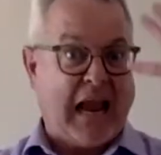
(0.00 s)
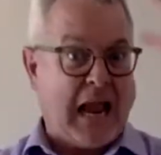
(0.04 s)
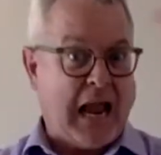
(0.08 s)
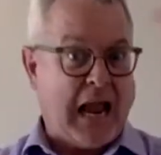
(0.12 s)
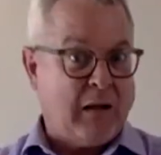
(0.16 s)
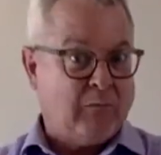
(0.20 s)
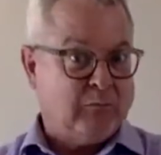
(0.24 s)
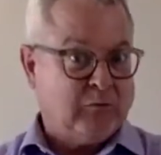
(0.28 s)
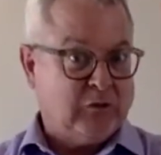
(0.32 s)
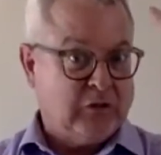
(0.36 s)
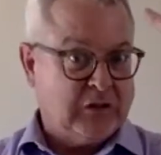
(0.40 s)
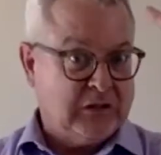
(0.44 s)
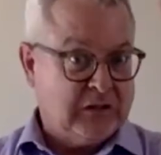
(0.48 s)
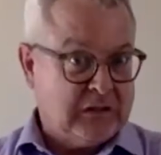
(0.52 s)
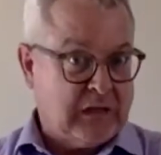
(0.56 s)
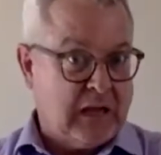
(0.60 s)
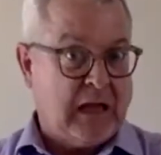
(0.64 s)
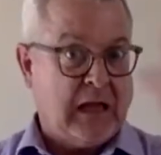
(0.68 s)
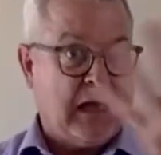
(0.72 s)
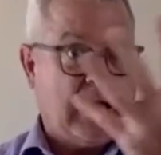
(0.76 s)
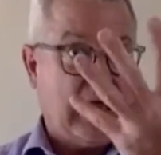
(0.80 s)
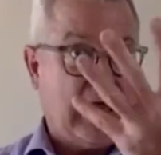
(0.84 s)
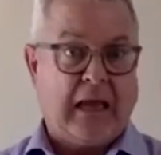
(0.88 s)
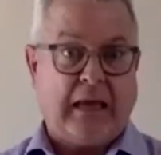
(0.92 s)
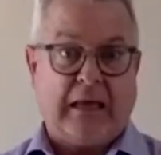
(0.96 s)
you do
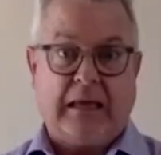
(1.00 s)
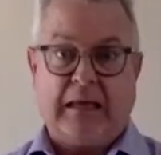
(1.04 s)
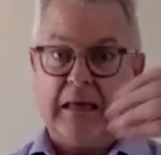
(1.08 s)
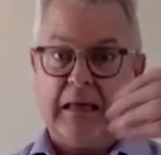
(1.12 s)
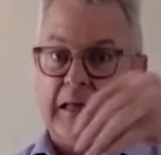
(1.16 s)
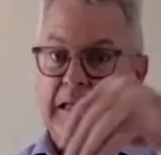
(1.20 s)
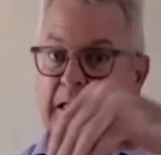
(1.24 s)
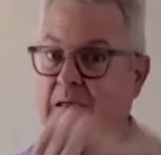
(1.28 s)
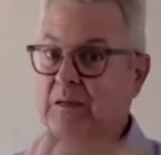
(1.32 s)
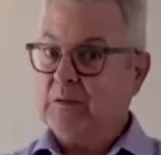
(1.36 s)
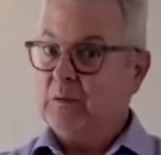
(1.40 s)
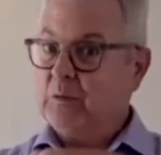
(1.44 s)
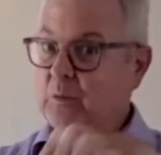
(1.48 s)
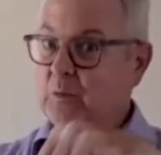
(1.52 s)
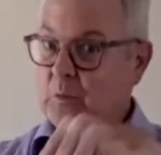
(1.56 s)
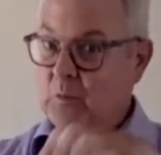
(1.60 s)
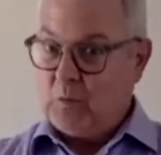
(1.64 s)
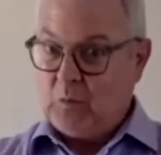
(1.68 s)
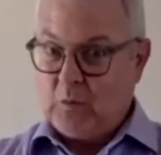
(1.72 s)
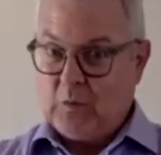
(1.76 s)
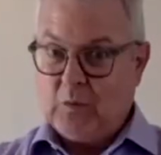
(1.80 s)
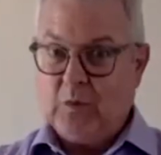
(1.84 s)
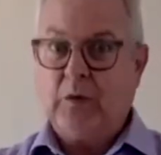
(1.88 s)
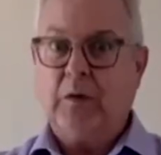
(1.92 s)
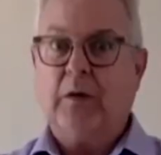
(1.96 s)
not have to wear a mask
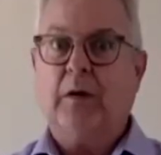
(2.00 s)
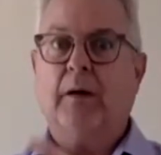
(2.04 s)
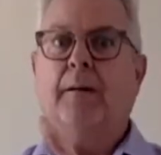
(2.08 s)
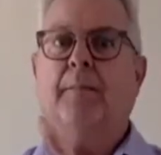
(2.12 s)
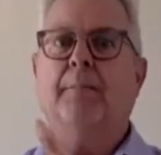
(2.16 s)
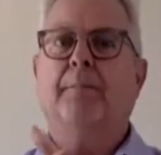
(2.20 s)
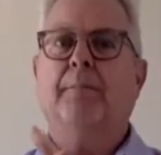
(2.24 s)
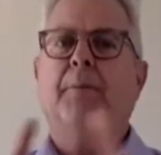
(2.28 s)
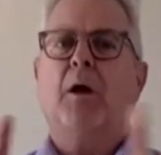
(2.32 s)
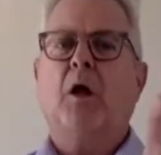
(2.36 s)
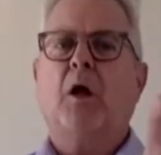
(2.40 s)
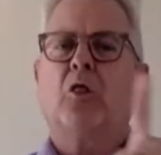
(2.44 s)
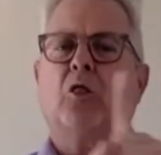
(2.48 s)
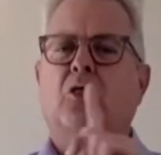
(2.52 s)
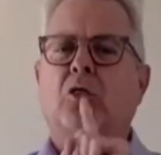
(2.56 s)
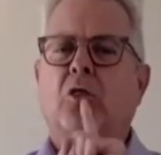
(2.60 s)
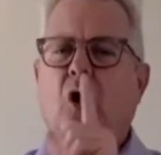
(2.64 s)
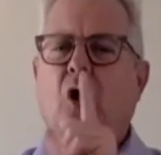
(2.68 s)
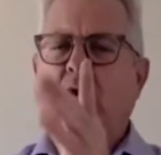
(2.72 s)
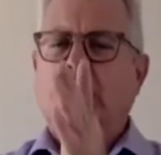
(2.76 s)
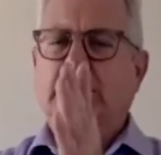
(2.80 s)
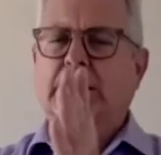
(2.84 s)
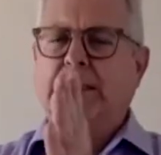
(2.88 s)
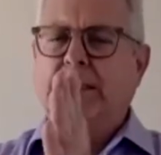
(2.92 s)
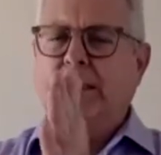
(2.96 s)
outdoors
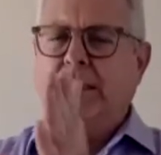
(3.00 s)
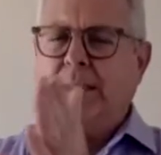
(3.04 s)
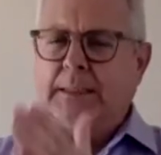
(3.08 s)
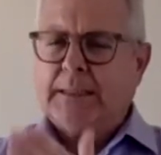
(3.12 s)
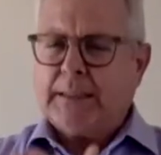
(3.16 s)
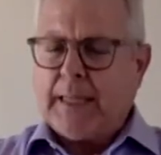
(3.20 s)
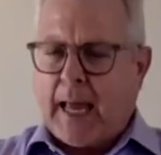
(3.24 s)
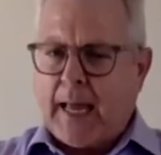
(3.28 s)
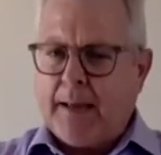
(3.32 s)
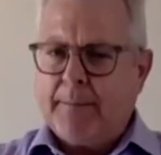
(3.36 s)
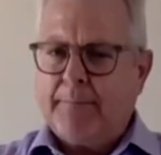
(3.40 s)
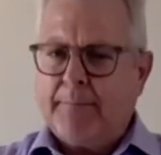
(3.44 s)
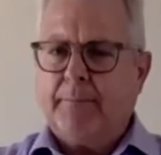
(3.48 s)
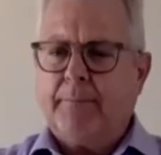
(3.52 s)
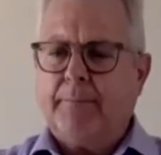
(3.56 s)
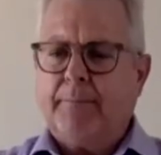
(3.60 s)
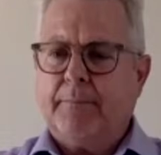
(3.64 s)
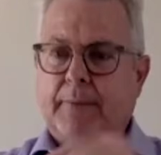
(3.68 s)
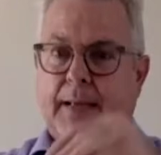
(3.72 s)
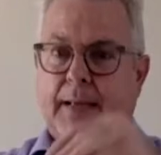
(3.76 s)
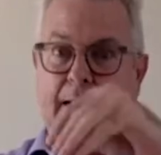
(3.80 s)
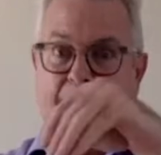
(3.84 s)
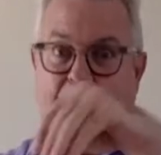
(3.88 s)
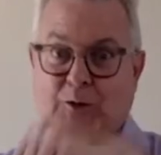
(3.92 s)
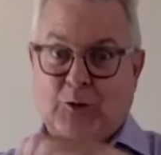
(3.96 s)
or
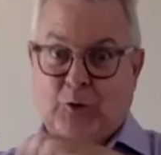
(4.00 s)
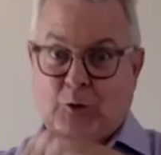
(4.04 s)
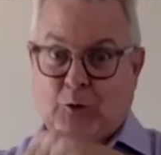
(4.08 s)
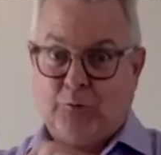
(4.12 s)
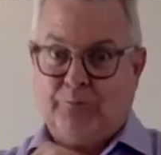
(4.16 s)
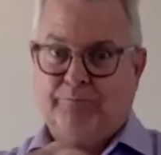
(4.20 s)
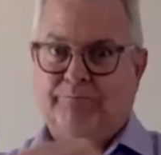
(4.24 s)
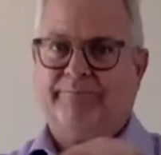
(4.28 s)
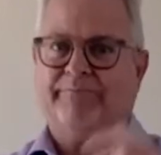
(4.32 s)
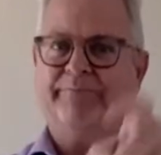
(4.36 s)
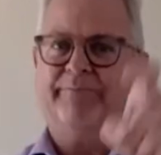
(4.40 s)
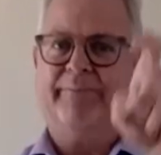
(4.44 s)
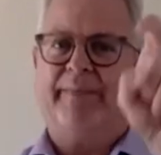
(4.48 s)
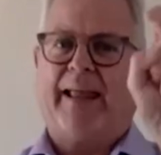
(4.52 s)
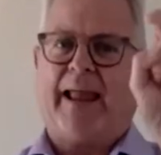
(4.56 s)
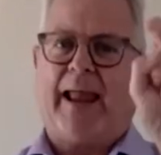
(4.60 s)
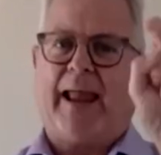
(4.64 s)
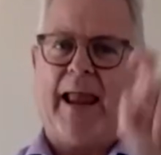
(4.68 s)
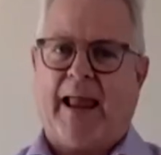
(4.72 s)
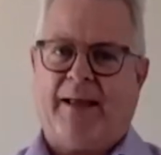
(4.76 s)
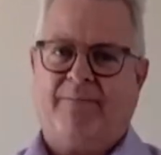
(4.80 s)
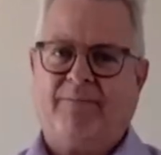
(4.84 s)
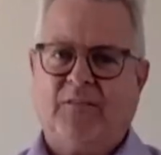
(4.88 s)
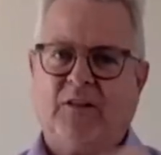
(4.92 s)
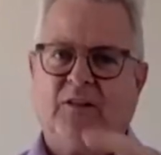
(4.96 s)
indoors
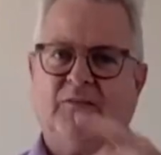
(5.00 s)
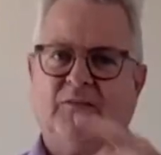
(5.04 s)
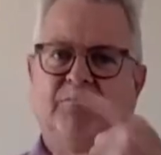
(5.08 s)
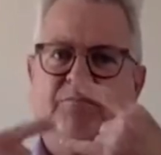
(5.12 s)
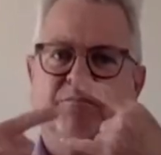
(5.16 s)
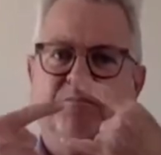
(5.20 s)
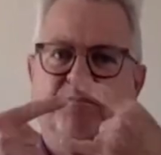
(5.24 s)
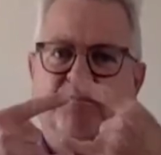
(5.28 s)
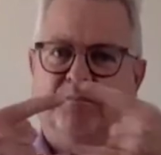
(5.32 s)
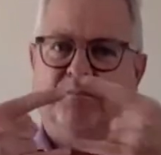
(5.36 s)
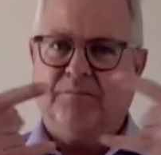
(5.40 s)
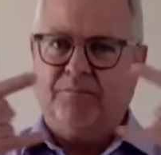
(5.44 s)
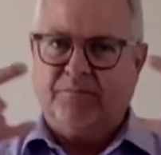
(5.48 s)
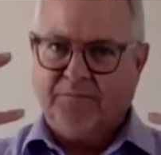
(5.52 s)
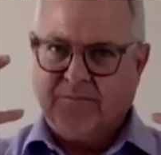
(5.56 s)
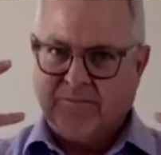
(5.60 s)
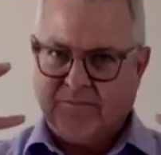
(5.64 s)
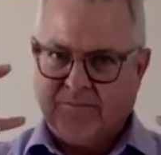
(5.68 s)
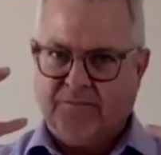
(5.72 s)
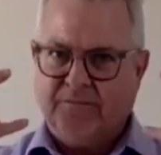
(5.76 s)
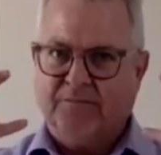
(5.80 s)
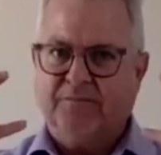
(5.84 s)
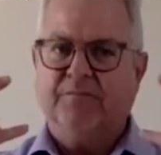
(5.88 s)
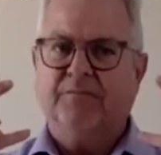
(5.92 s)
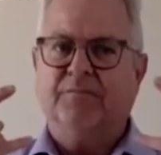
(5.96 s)
unless there are
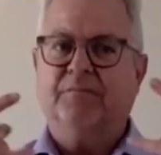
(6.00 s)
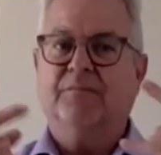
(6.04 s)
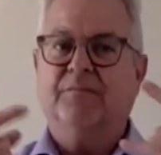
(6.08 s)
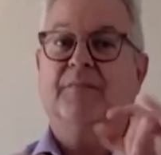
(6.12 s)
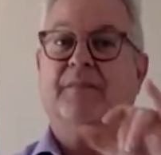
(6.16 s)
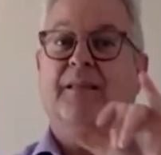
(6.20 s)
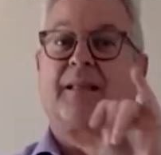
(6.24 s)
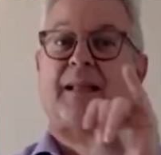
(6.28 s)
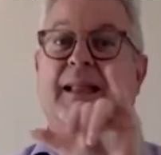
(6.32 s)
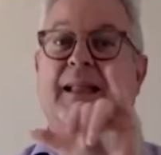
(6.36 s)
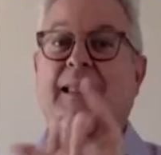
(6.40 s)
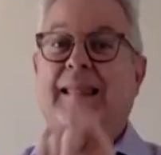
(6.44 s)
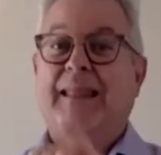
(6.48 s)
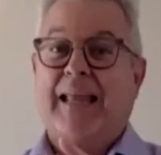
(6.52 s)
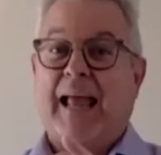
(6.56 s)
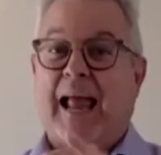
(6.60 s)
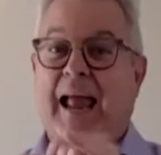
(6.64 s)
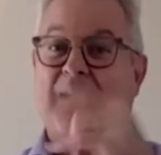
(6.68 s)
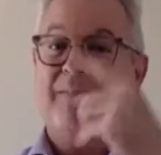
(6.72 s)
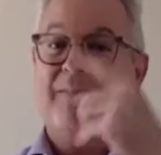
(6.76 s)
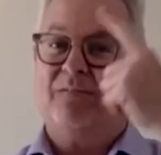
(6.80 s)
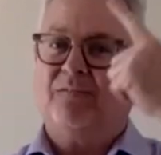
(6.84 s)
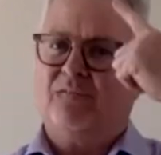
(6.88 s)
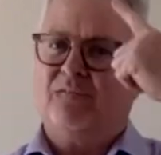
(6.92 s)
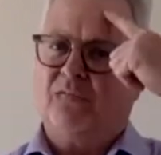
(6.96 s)
a few
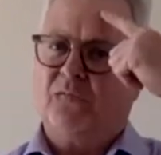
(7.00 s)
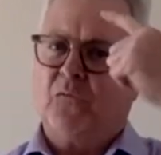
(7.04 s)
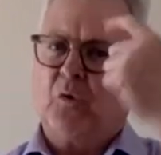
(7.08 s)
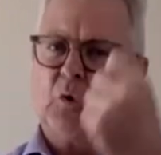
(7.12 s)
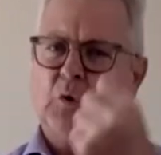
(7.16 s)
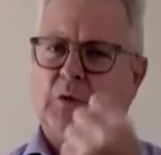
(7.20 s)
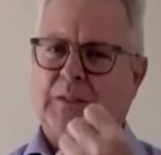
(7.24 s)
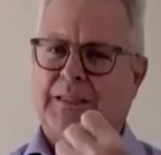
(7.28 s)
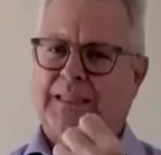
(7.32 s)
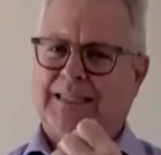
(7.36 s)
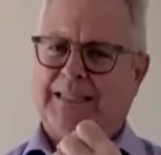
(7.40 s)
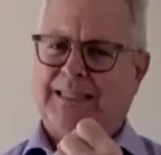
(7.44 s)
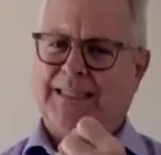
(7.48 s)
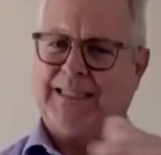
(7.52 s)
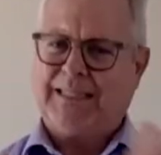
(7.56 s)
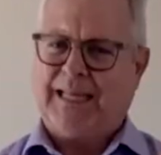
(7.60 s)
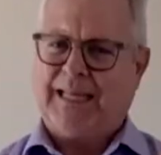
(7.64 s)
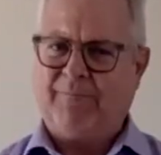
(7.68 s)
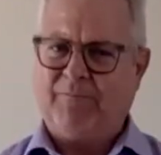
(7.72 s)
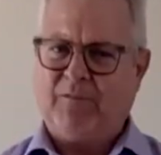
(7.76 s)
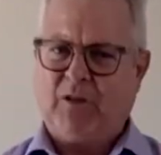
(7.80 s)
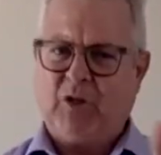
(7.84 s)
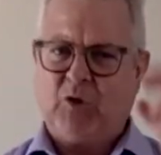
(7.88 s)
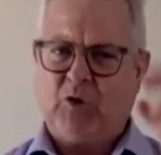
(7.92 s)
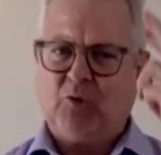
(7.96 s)
situations and
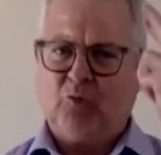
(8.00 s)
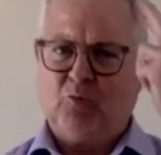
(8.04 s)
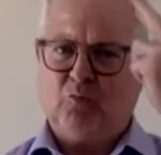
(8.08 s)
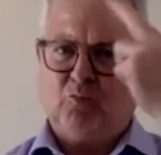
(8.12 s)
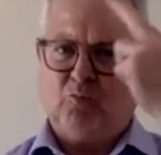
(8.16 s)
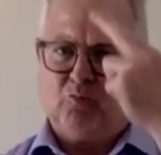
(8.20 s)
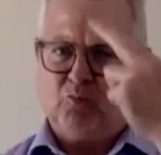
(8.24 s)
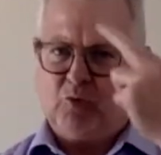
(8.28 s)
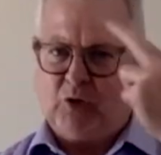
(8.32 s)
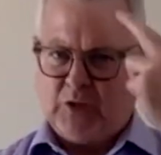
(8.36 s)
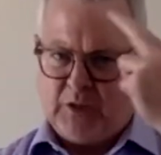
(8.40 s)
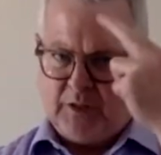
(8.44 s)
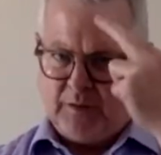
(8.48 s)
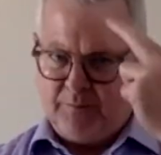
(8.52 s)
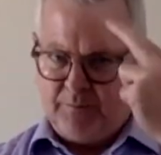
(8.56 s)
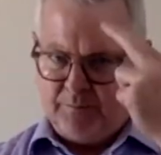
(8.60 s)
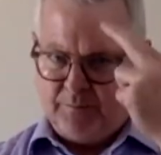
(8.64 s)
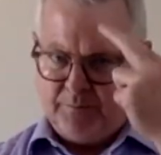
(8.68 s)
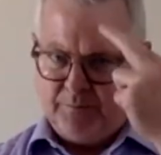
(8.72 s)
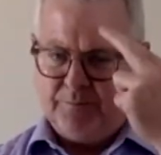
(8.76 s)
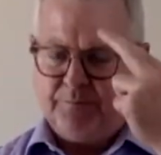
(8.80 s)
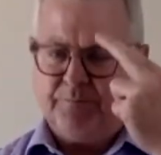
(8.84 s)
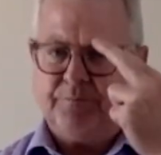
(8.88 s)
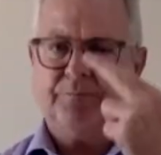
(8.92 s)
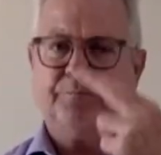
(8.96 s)
exceptions where you would
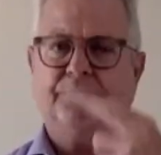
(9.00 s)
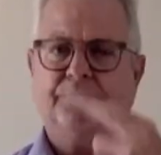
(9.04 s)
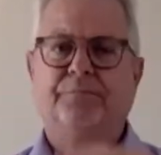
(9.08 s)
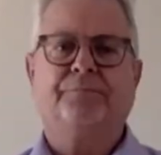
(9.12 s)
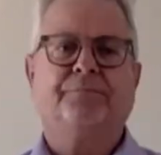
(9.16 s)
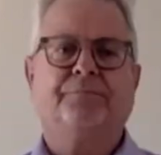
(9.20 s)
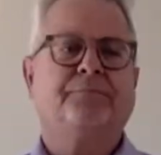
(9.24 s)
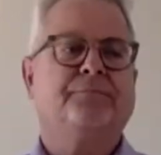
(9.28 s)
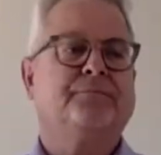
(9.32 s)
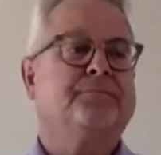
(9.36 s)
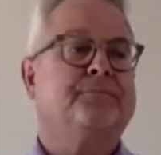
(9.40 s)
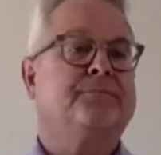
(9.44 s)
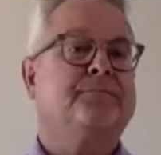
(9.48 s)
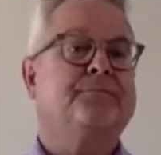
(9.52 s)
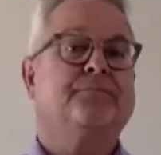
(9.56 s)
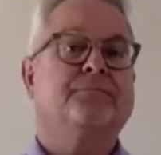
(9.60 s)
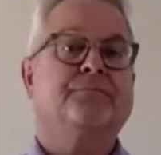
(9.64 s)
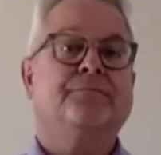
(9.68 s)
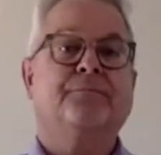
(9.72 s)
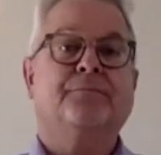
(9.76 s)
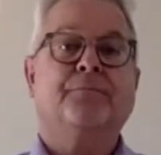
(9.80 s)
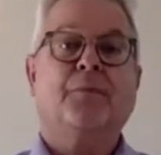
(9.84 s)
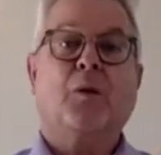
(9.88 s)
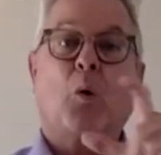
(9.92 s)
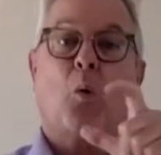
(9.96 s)
need to wear a
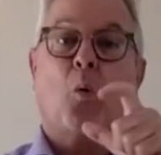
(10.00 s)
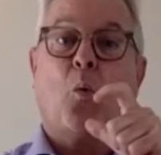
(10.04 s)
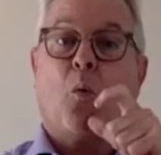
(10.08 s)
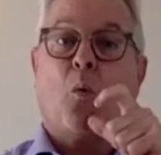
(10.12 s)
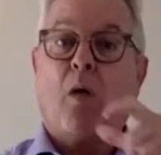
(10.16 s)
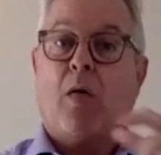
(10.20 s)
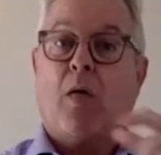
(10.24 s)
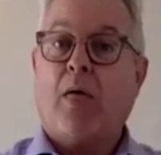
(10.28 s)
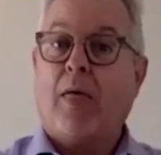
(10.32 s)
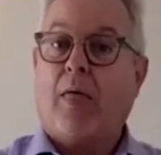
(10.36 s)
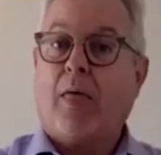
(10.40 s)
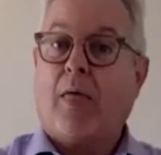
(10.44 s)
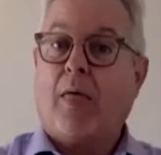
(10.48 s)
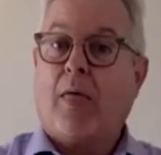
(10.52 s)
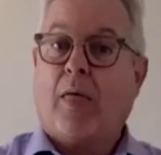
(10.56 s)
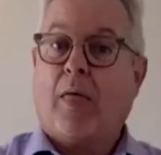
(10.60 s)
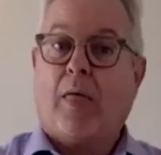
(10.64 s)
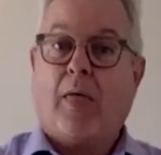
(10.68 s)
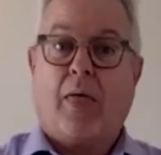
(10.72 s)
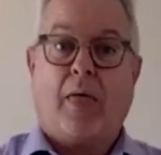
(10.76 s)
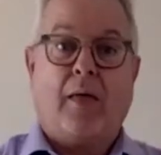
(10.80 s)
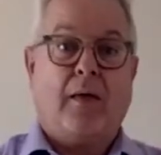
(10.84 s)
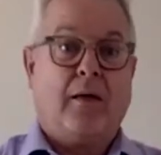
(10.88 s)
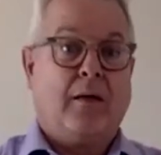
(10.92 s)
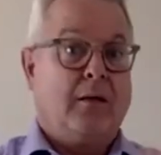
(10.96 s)
mask for safety
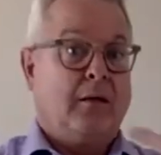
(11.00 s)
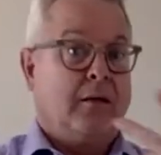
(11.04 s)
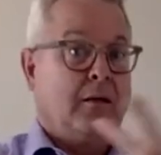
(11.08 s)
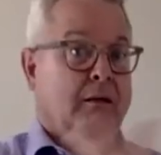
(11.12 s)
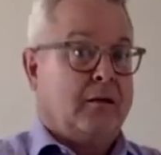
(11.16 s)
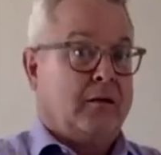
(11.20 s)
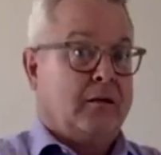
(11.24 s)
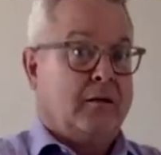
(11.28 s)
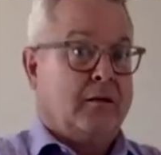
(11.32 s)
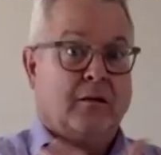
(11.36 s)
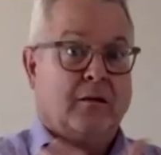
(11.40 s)
reasons.